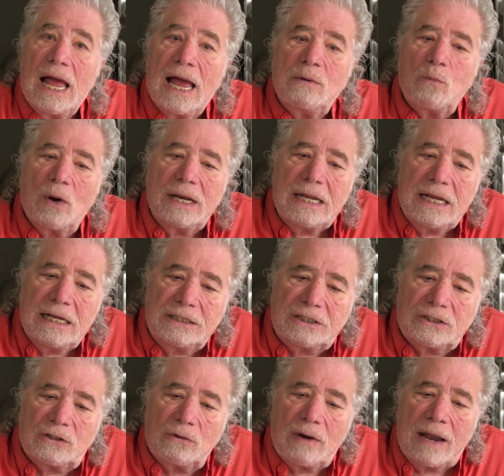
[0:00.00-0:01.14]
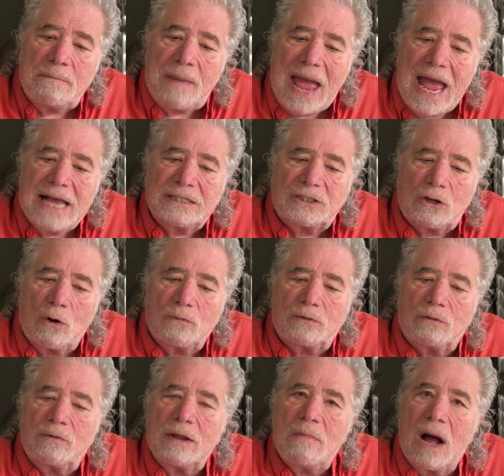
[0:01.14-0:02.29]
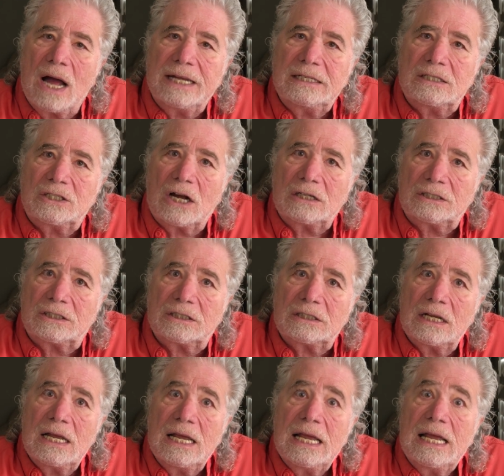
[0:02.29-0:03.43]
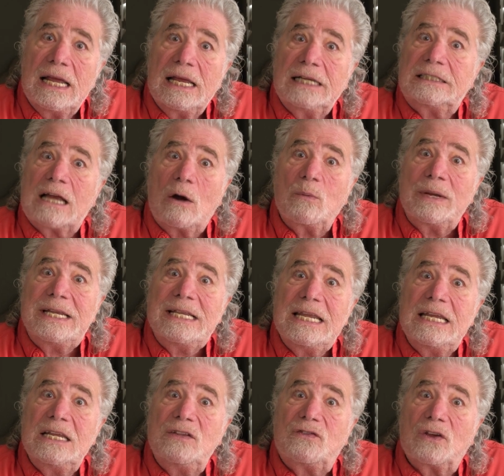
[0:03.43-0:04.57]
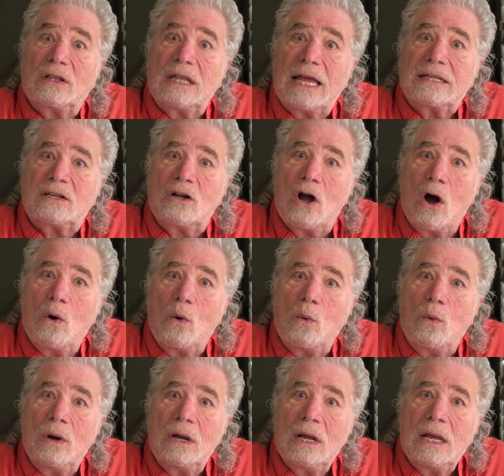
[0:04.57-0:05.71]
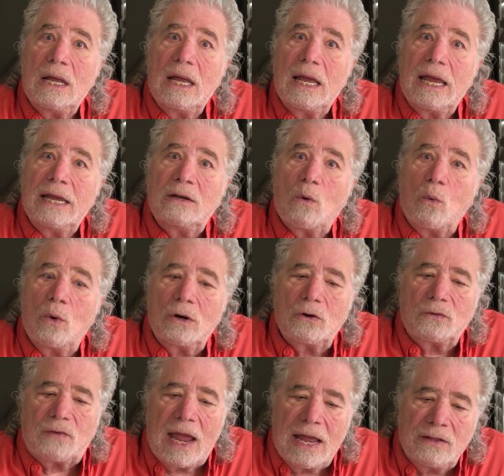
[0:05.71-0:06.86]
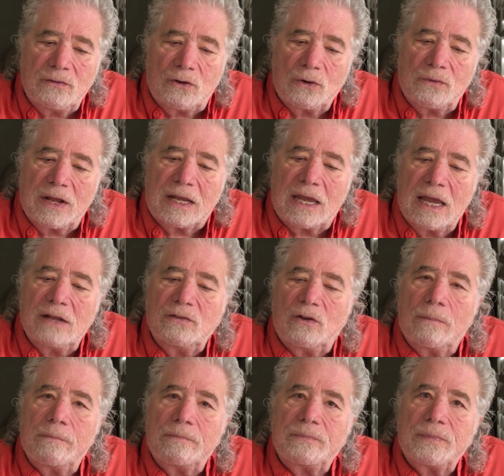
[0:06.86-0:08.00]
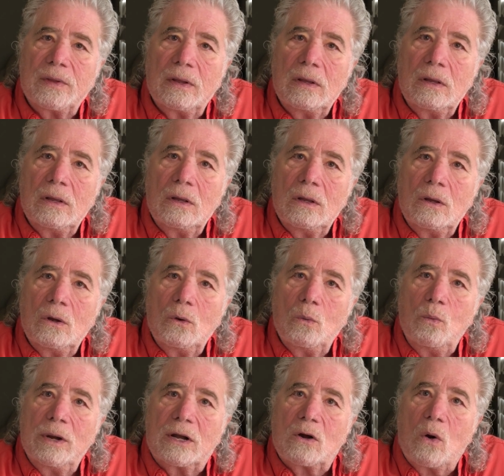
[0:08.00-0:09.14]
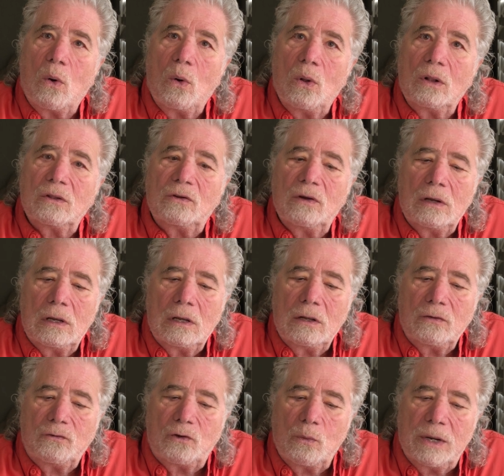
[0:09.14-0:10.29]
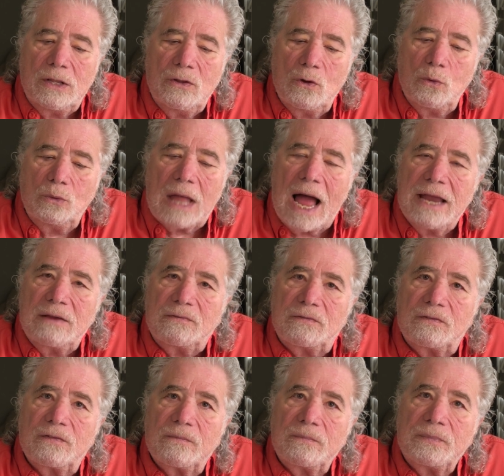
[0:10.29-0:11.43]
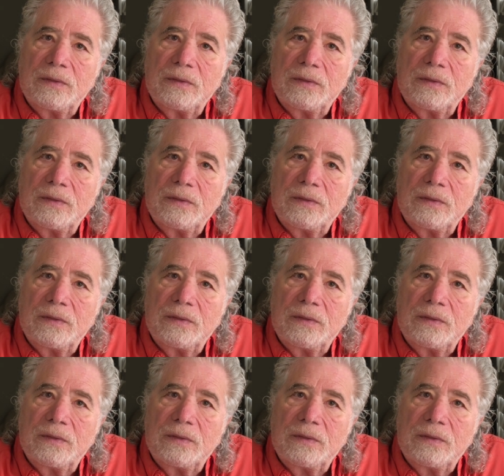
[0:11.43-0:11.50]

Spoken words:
And what Easter and Passover reminds us is that we need to let go in order to enter the kingdom. We're called to a new life.